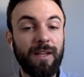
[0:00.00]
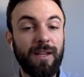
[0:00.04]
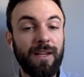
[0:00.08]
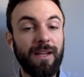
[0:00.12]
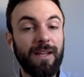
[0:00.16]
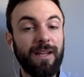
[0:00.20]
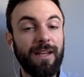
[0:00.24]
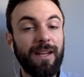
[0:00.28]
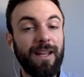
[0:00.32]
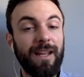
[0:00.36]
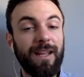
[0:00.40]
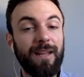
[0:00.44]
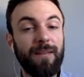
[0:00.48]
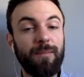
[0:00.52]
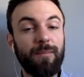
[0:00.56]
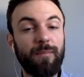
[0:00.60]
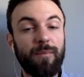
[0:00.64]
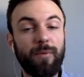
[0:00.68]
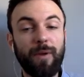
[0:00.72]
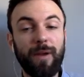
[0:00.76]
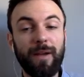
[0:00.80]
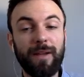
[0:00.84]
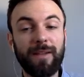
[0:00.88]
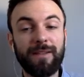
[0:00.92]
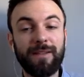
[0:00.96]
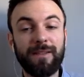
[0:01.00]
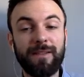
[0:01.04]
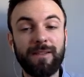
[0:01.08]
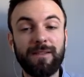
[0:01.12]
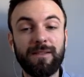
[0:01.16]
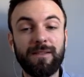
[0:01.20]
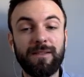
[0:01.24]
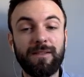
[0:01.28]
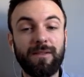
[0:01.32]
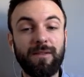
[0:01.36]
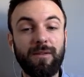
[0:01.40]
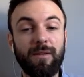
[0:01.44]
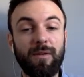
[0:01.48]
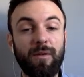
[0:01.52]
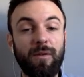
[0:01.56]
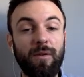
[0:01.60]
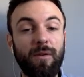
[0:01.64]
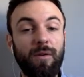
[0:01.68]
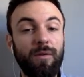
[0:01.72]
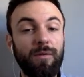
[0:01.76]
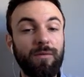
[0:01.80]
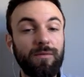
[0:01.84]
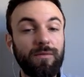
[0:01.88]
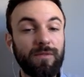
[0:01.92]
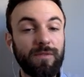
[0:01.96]
in a present
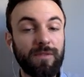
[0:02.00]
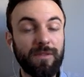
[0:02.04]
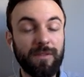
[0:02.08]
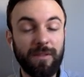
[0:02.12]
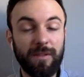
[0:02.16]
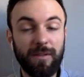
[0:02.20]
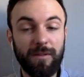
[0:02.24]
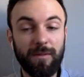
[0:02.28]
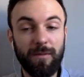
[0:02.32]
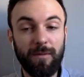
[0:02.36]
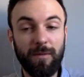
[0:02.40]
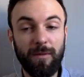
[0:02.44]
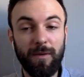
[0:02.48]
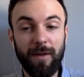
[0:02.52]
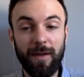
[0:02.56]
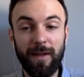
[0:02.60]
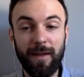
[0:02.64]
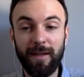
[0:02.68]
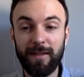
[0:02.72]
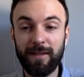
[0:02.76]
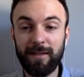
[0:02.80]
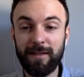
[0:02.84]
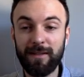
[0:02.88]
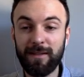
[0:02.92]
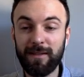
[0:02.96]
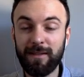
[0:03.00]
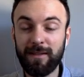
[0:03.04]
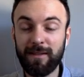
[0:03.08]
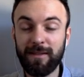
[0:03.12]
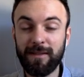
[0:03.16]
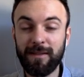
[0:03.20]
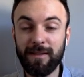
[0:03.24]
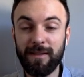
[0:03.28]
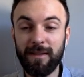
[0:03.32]
consequence.